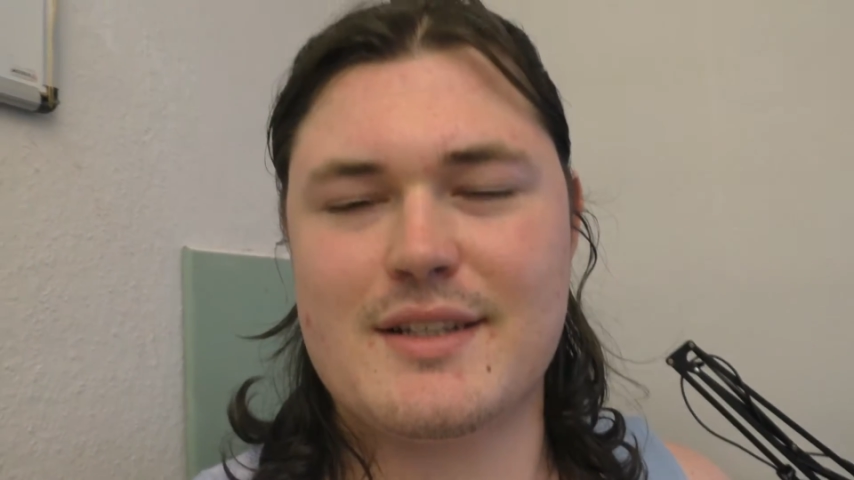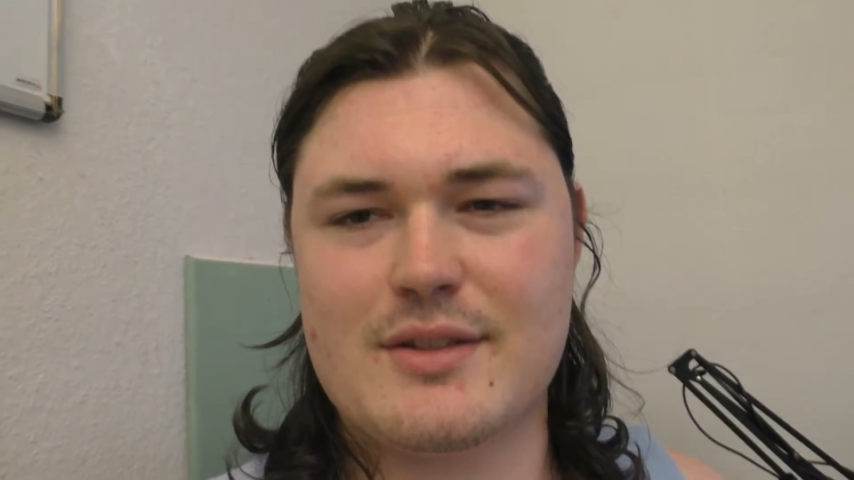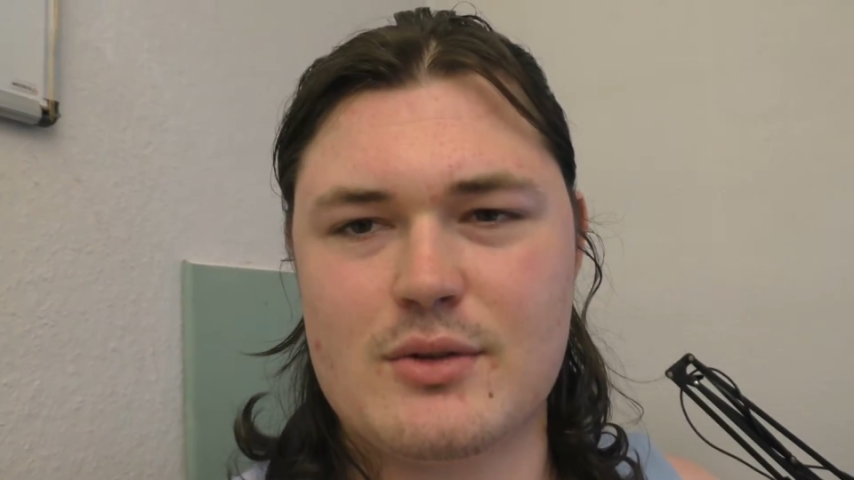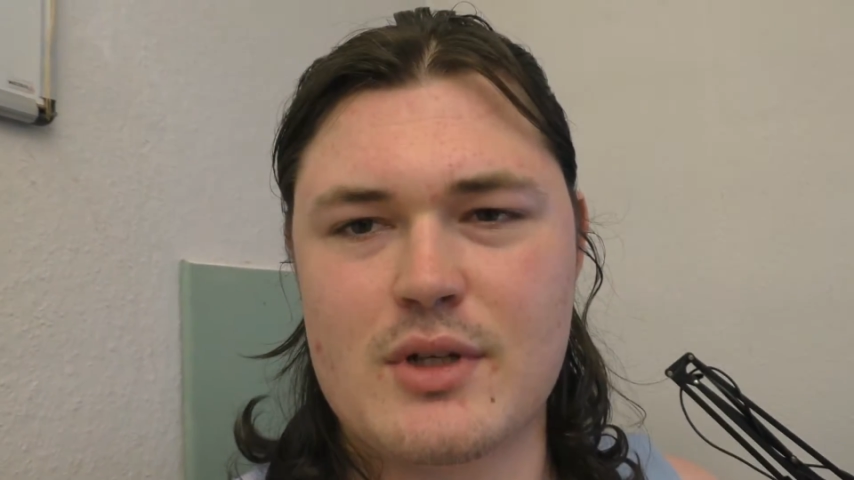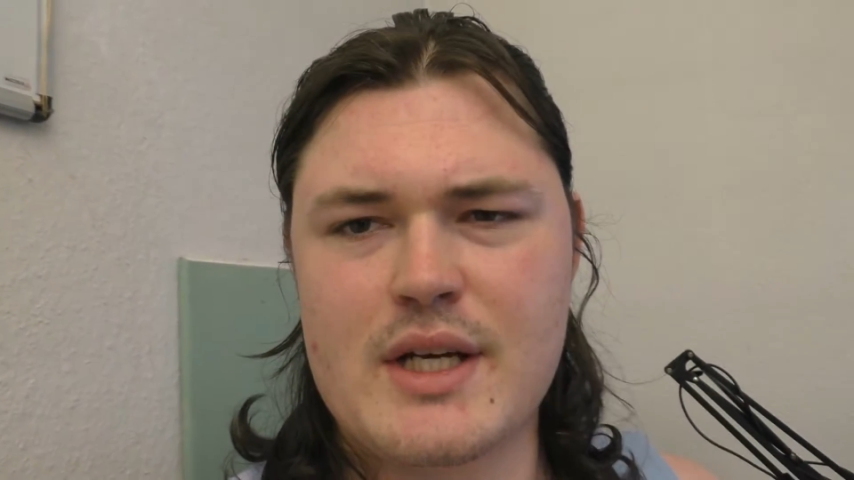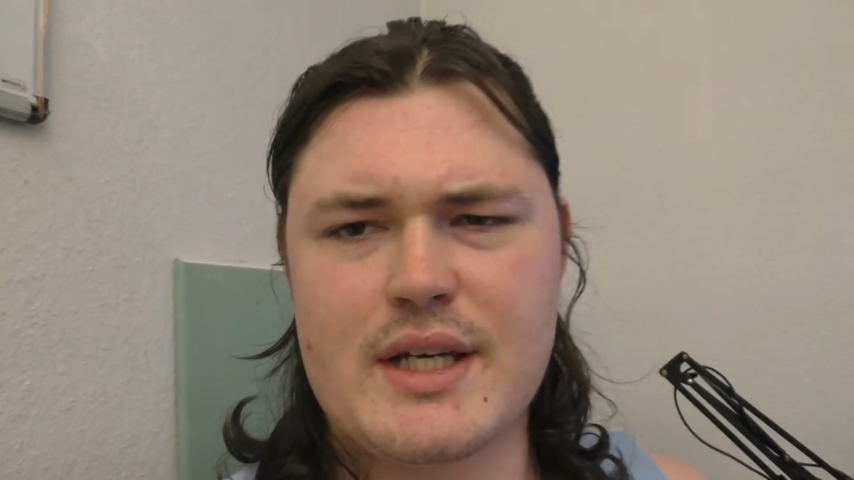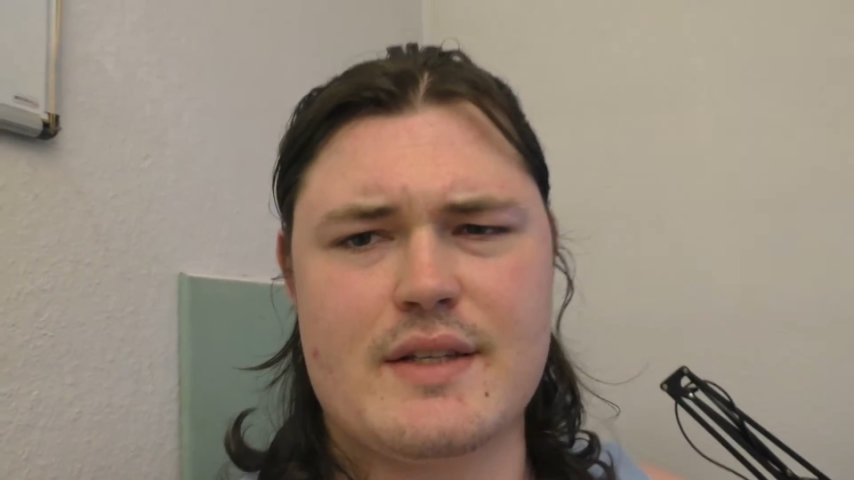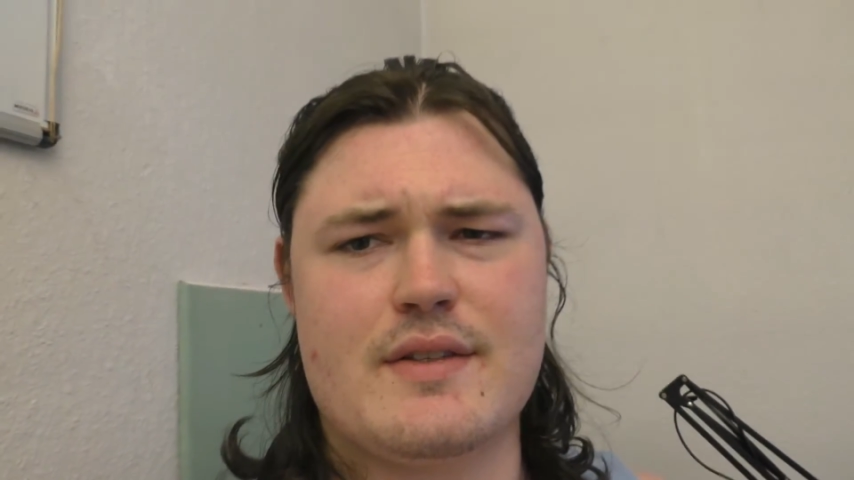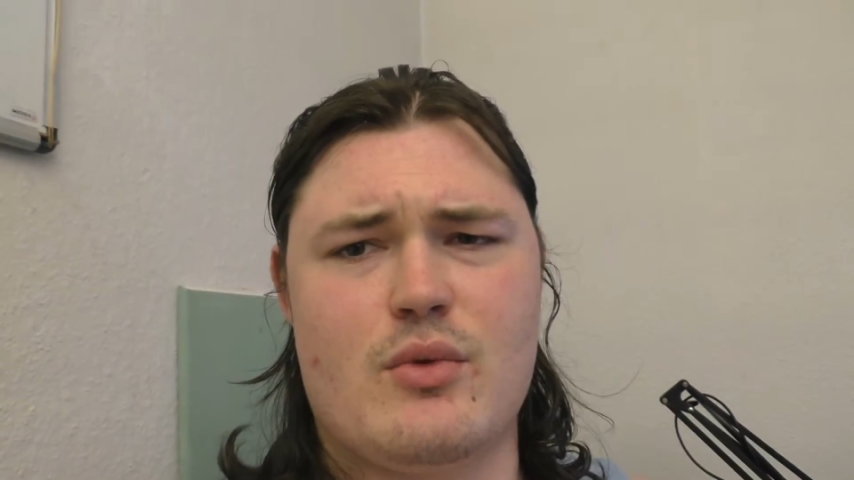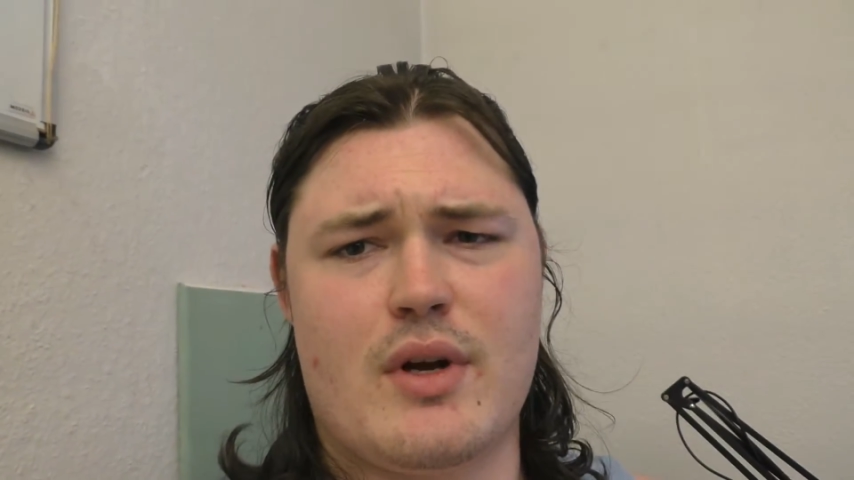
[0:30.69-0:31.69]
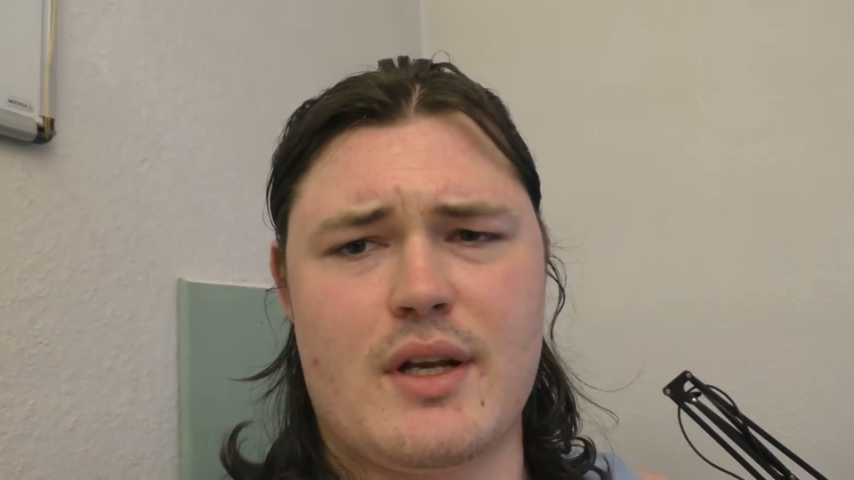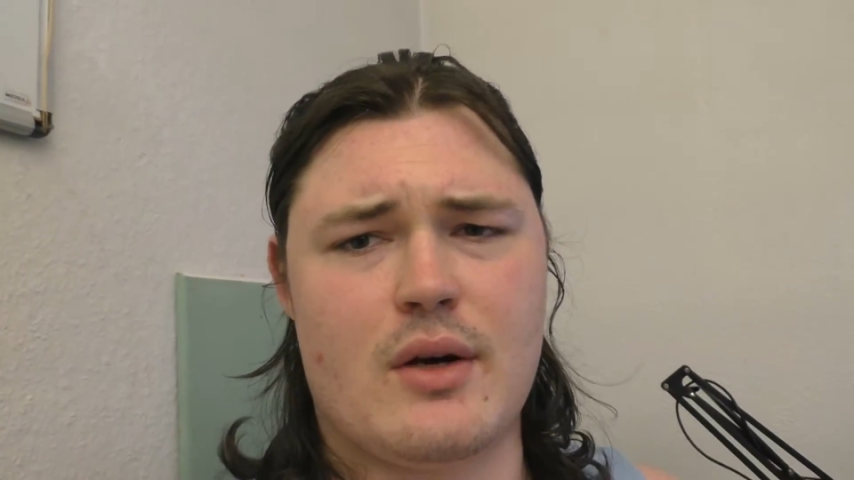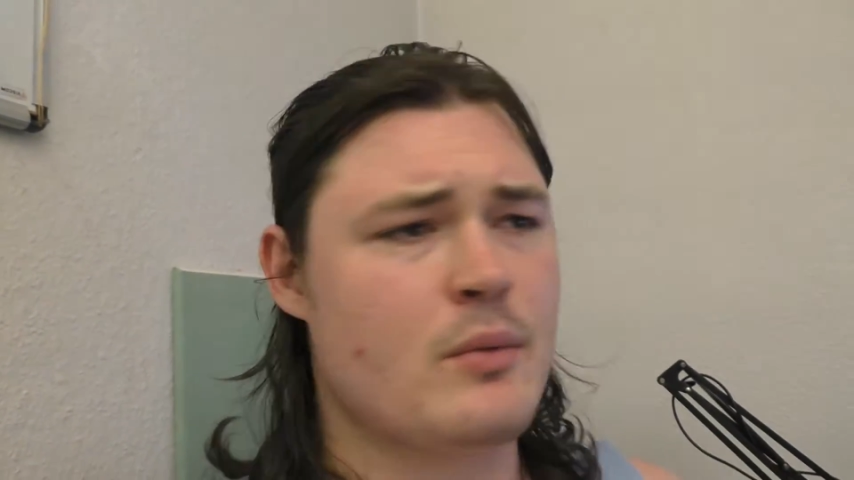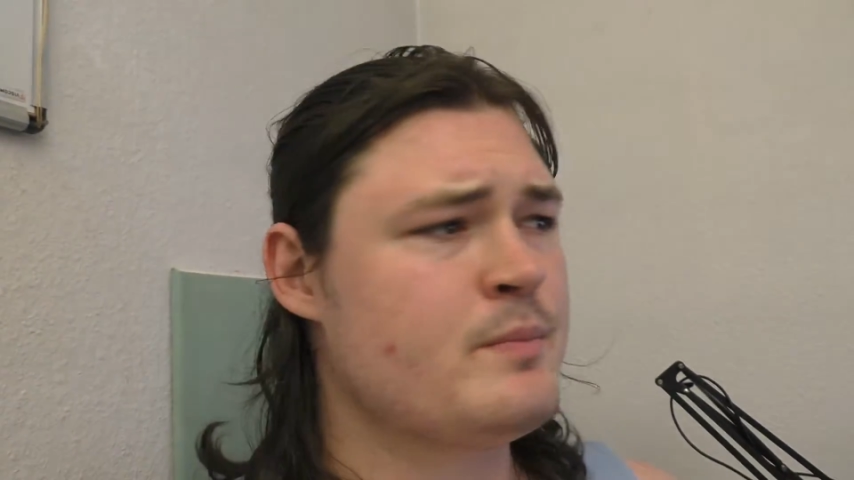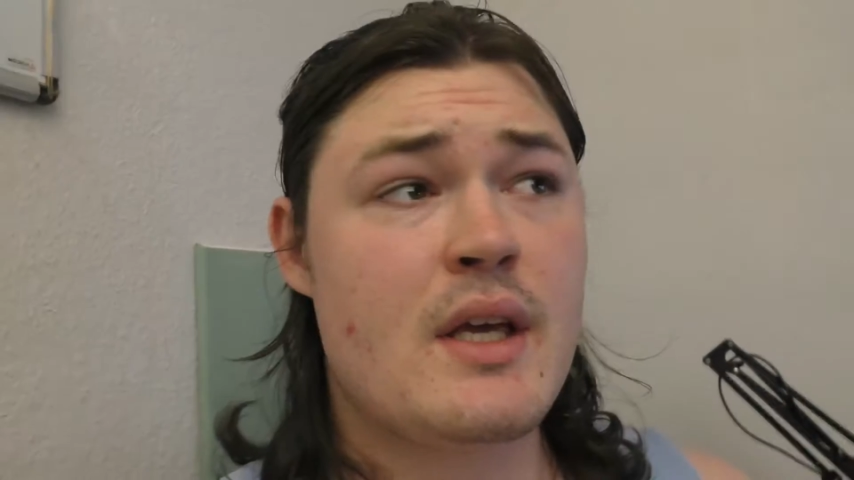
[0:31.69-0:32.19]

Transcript: as you can see right now.